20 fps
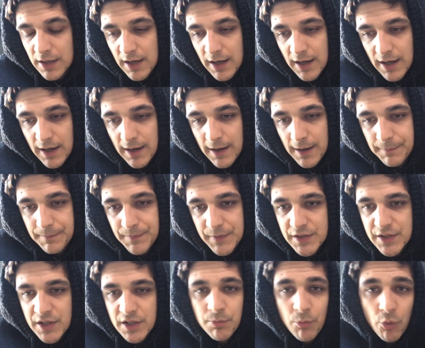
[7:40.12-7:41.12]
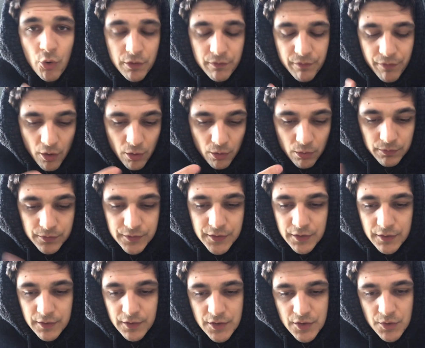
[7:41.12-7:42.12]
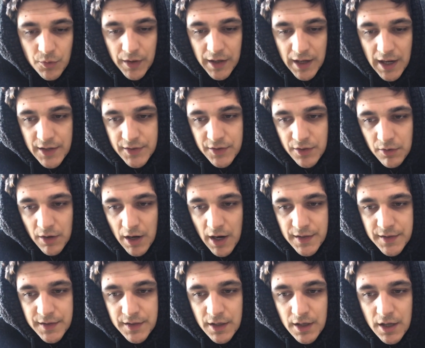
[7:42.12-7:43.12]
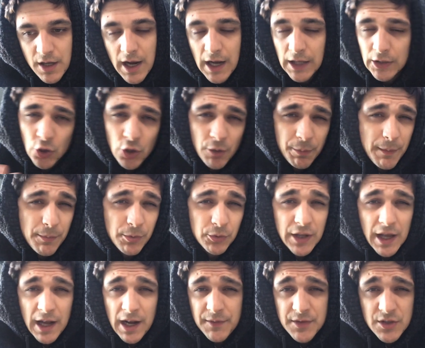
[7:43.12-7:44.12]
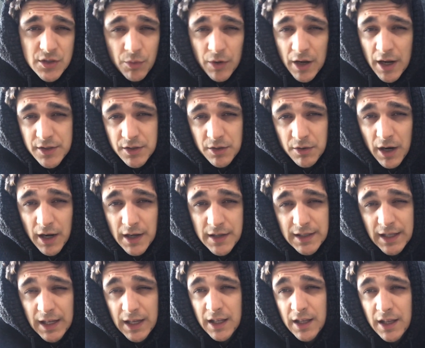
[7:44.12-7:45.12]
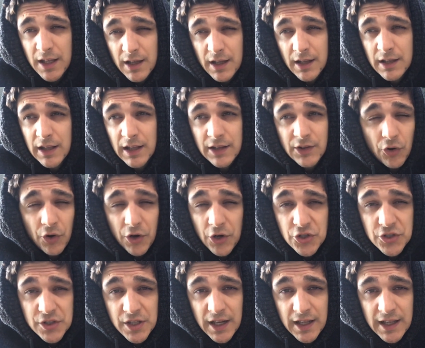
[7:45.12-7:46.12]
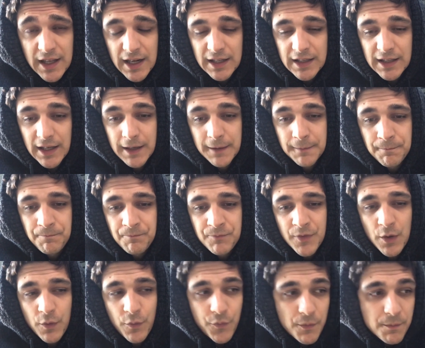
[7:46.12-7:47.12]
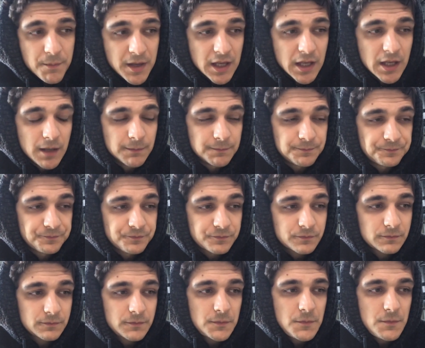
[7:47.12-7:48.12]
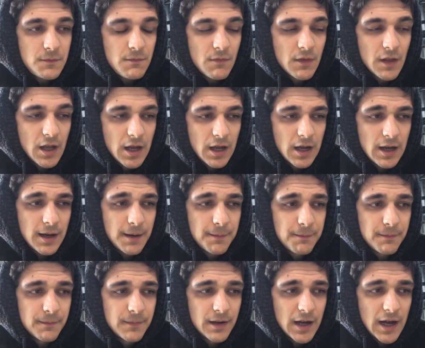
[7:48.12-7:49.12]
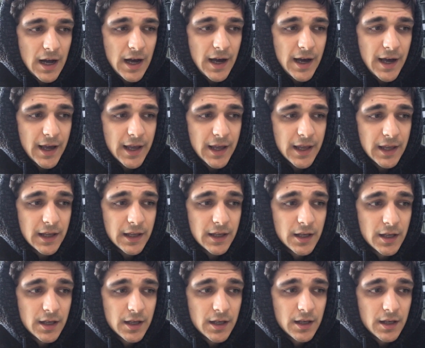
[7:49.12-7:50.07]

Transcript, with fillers: Um, just more involved squatting ass to grass. A lot of people can't even squat ass to grass, like and they're not interested in getting there. For me, um, I